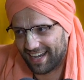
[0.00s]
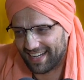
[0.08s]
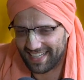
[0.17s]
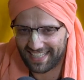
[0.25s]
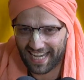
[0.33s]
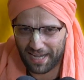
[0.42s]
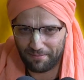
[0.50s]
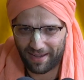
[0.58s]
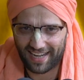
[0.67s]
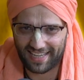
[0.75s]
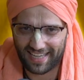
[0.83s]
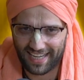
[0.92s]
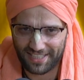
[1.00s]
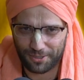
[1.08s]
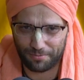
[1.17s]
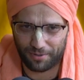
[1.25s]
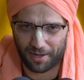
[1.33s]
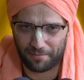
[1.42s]
He came back again
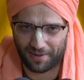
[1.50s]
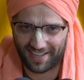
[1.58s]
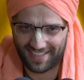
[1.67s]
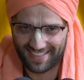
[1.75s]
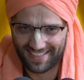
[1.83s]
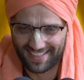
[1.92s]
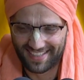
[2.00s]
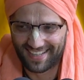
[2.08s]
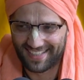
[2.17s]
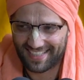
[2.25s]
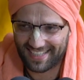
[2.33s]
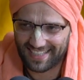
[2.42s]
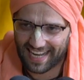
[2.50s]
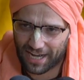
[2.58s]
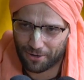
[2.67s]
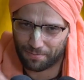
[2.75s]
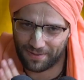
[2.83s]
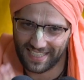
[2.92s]
to Brahma. He said,
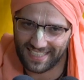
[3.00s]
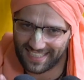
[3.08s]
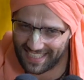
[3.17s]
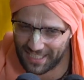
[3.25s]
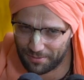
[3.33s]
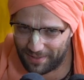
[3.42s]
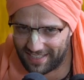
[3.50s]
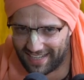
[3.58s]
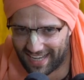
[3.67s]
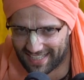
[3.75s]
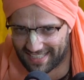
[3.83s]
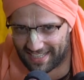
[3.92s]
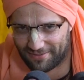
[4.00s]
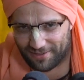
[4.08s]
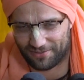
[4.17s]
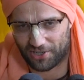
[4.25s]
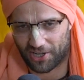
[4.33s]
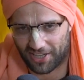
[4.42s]
now please teach me the next level
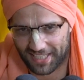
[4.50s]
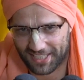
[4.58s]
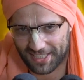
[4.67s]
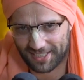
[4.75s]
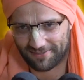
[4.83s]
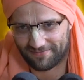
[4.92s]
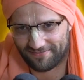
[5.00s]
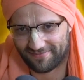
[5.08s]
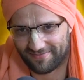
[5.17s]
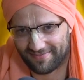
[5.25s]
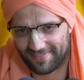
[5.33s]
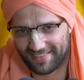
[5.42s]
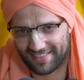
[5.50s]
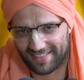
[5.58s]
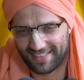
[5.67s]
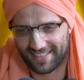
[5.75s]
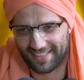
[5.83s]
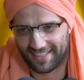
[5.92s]
of knowledge.
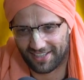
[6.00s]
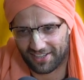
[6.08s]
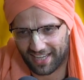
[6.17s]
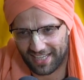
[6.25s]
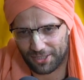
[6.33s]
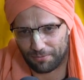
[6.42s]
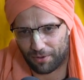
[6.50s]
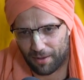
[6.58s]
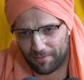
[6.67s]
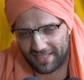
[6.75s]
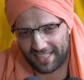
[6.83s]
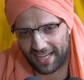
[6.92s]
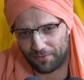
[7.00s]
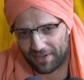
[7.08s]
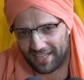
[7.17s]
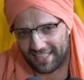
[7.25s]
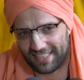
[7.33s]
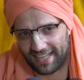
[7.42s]
Okay, so Brahma said, what
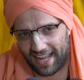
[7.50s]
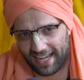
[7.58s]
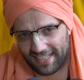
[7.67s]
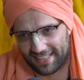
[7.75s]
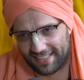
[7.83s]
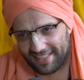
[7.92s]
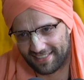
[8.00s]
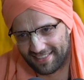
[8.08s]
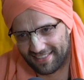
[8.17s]
did he say next?